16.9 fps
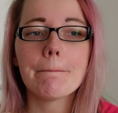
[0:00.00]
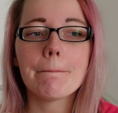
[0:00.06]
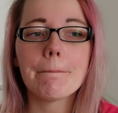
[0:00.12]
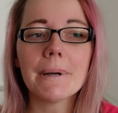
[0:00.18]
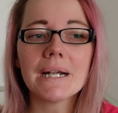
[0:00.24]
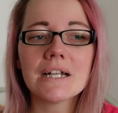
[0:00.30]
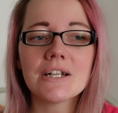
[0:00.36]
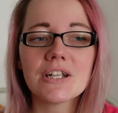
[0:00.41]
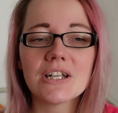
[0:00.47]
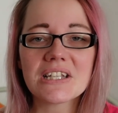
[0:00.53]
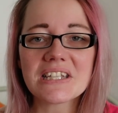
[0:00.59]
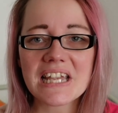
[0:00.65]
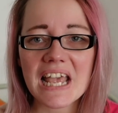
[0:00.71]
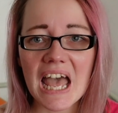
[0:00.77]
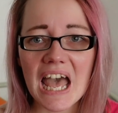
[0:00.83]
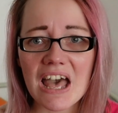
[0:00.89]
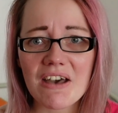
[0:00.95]
but it does
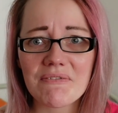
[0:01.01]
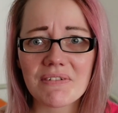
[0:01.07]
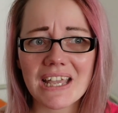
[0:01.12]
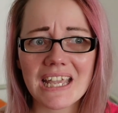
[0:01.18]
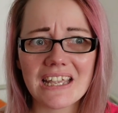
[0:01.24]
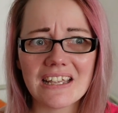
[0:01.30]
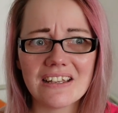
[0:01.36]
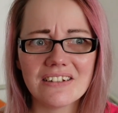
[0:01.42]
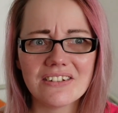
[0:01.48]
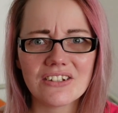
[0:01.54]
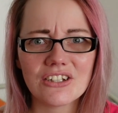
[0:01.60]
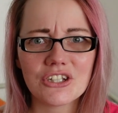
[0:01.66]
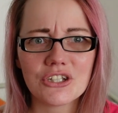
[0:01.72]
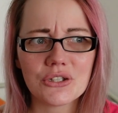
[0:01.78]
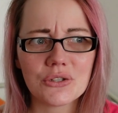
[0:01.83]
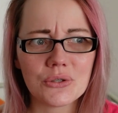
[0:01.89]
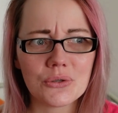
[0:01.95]
have a
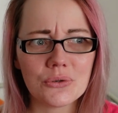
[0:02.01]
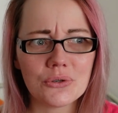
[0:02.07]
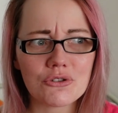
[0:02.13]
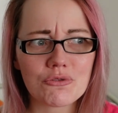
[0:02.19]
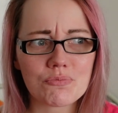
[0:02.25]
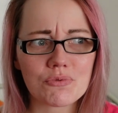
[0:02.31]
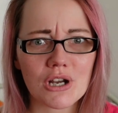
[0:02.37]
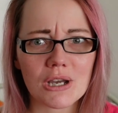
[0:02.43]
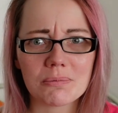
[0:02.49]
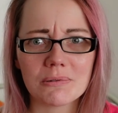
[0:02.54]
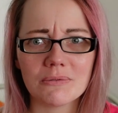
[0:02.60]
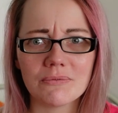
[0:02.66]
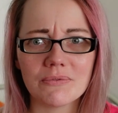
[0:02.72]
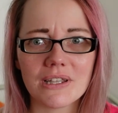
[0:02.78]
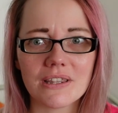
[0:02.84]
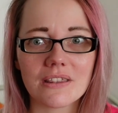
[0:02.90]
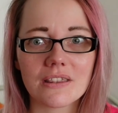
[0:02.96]
huge problem
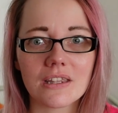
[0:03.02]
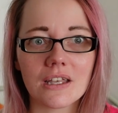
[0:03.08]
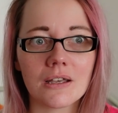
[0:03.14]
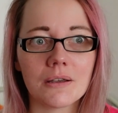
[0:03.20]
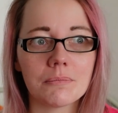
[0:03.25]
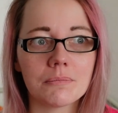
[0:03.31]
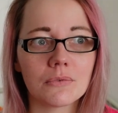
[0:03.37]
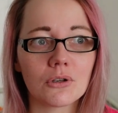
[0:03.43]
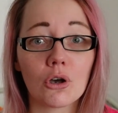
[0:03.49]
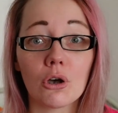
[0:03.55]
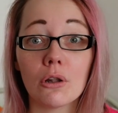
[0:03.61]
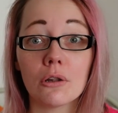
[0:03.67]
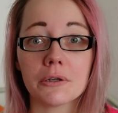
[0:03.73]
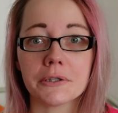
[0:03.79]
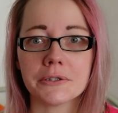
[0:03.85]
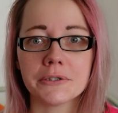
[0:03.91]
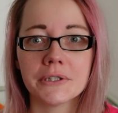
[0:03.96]
with
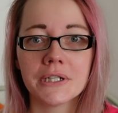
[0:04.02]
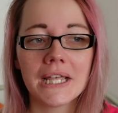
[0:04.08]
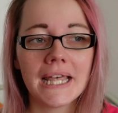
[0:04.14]
color.